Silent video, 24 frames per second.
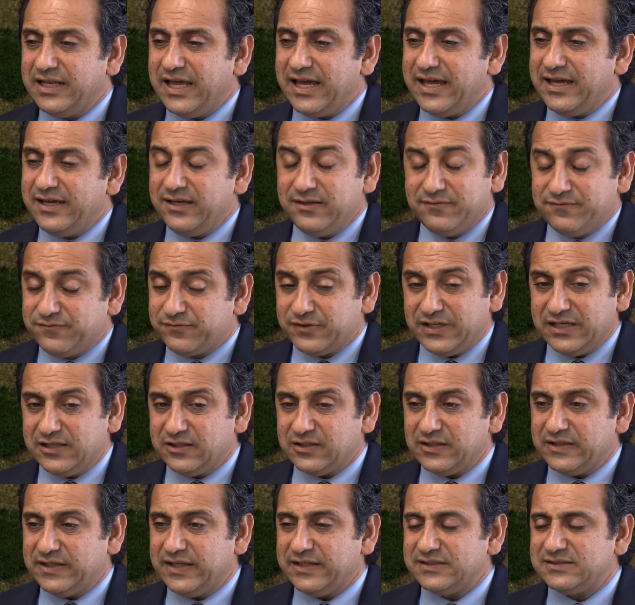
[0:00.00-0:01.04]
A, free
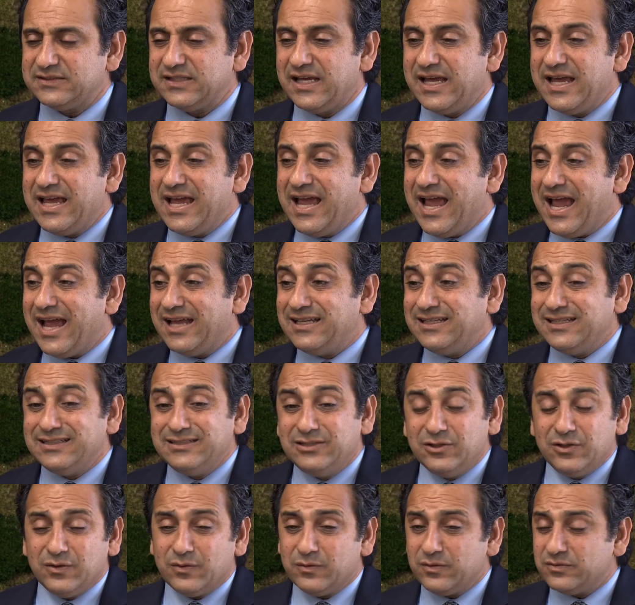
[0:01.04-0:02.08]
clinics, and
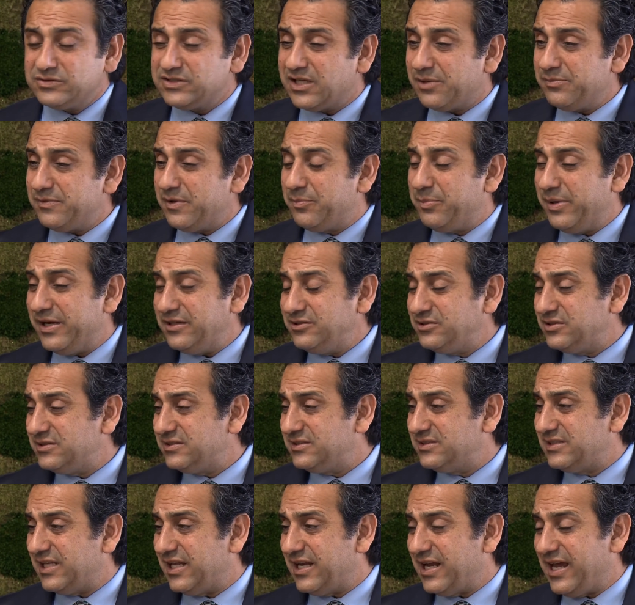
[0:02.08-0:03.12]
you look, some of the
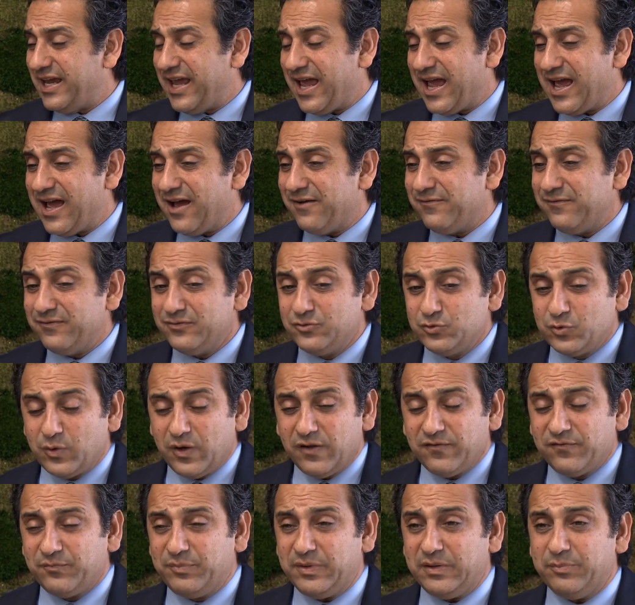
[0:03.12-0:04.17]
patients that I have,
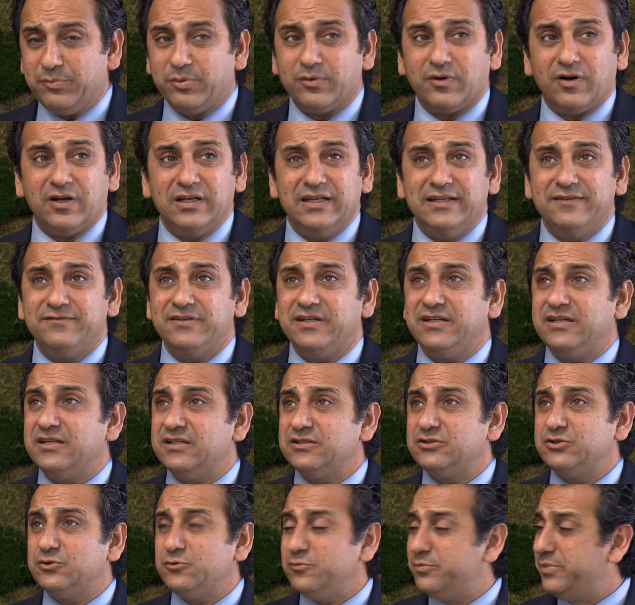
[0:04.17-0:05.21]
twelve people are living in a
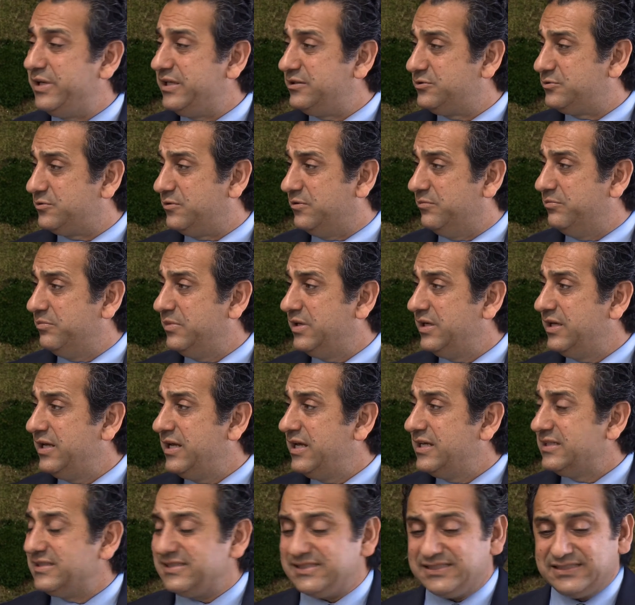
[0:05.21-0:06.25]
two-bedroom.
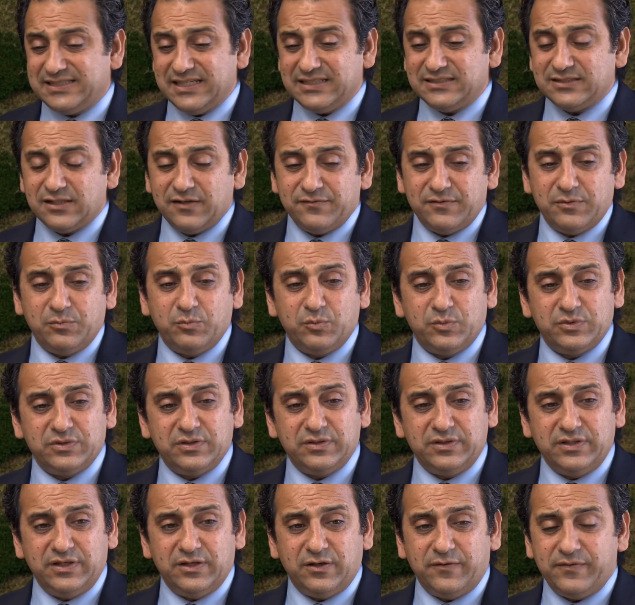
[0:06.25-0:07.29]
Yeah. Six of them, were,
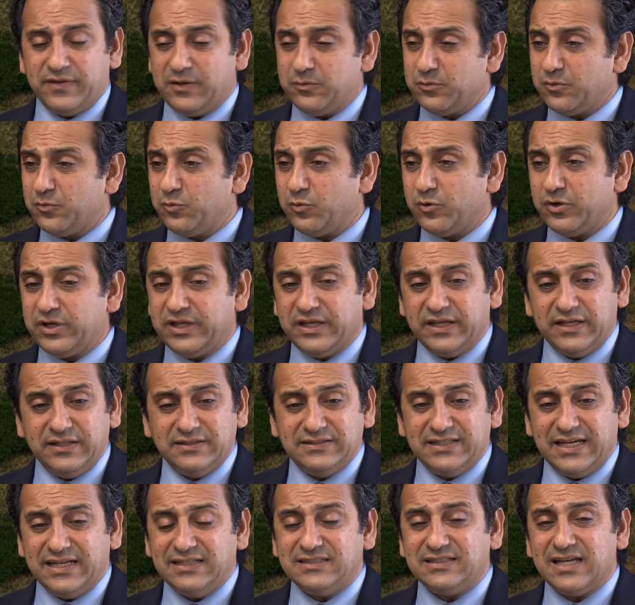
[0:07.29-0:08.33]
you know, they were working
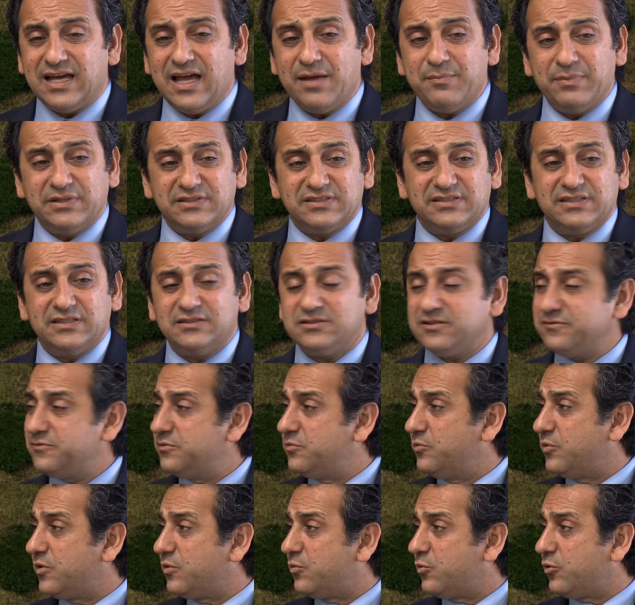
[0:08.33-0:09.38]
daytime, and six of
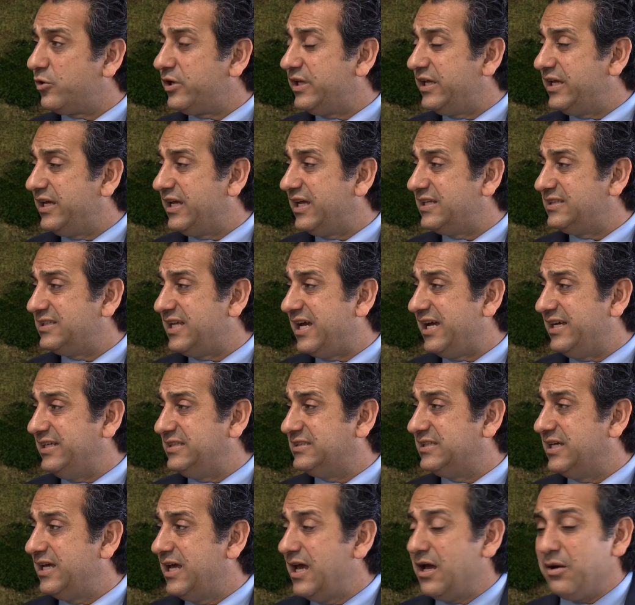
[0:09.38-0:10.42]
them were working at night.